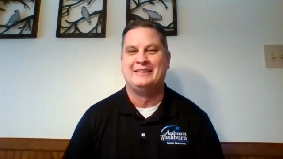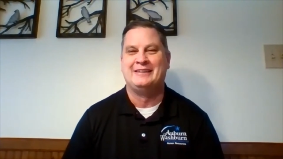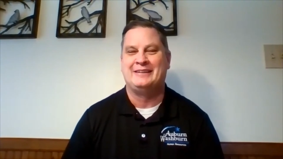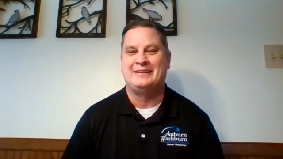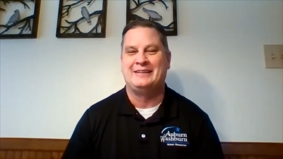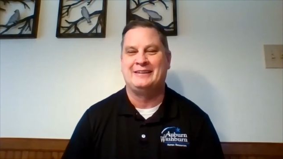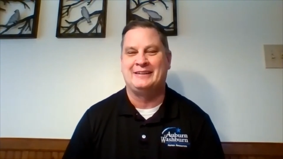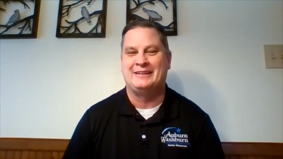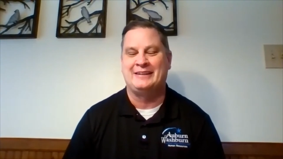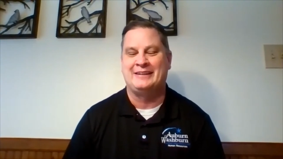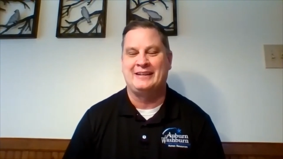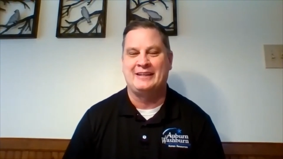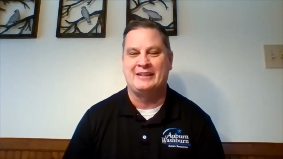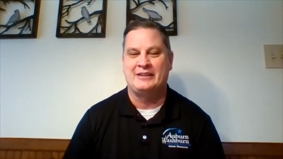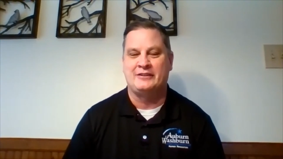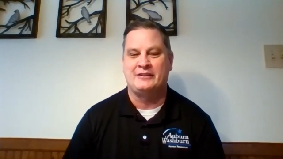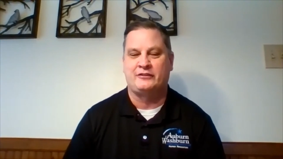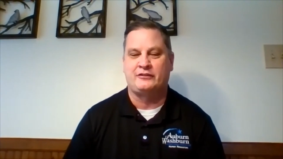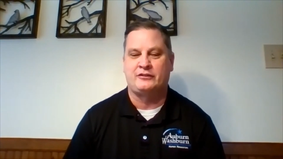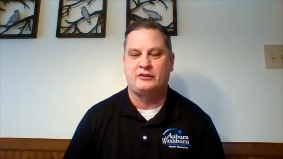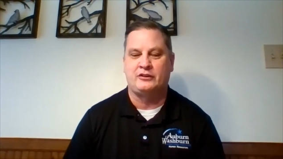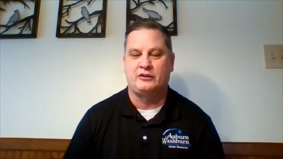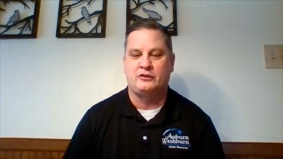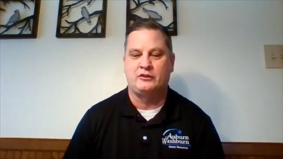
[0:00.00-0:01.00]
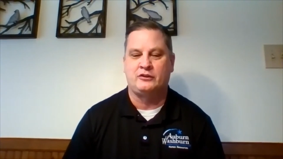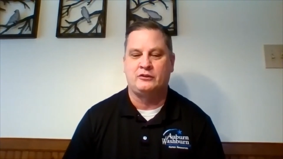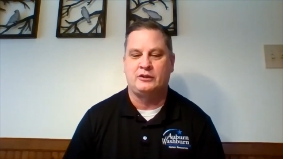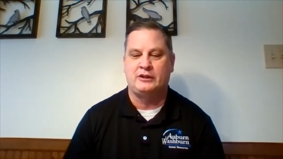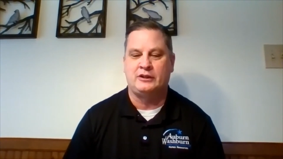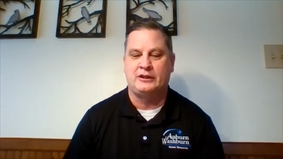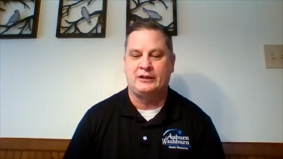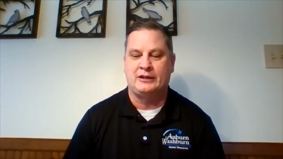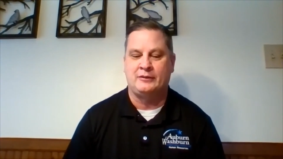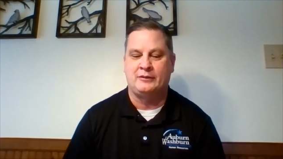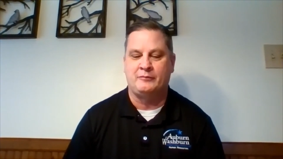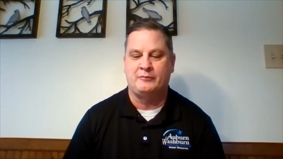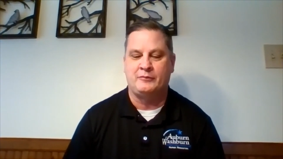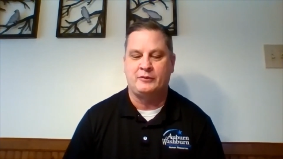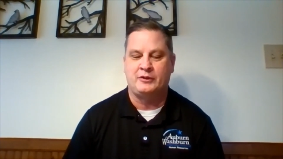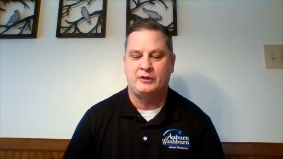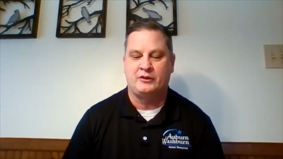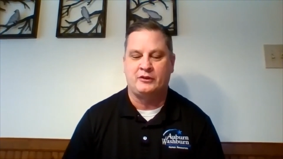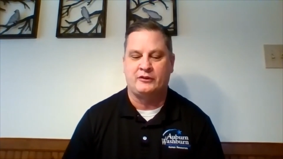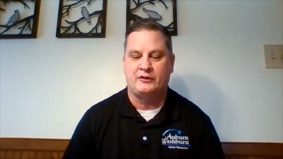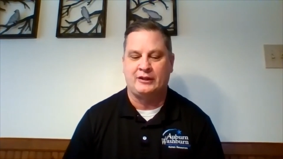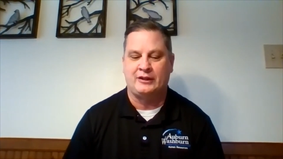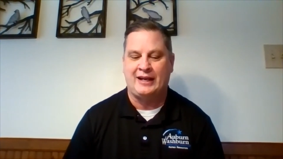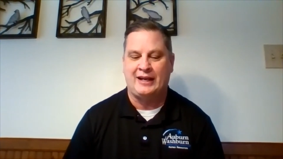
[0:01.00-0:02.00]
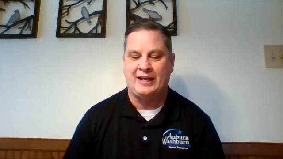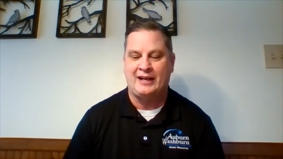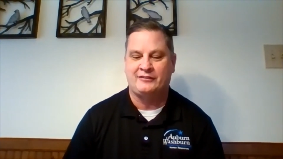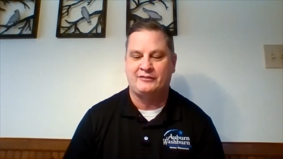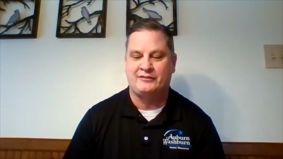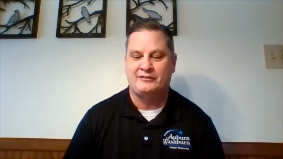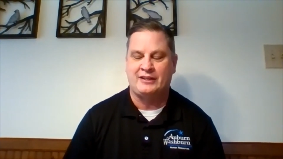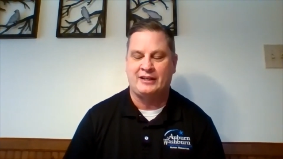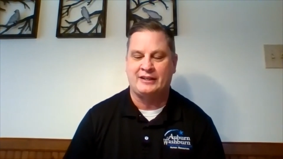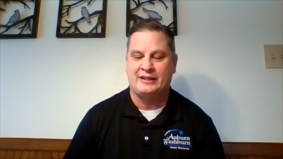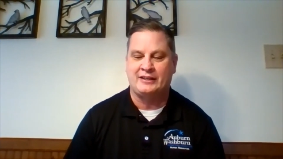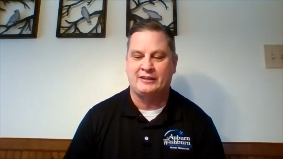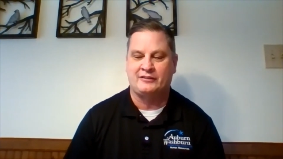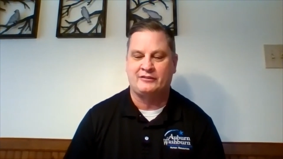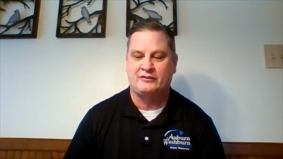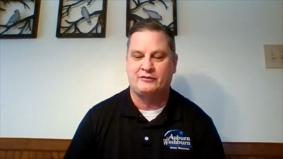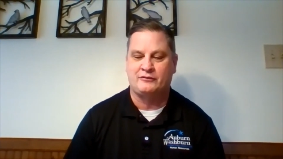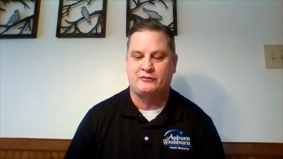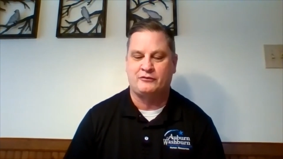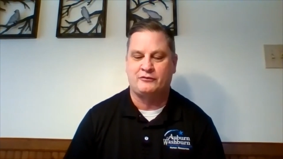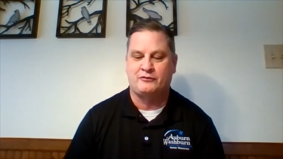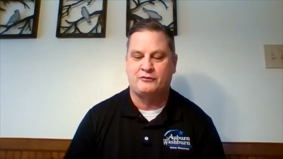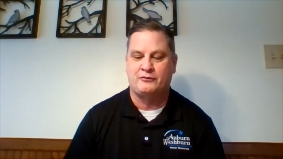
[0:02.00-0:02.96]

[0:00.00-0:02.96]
And so, you know, the last, I guess,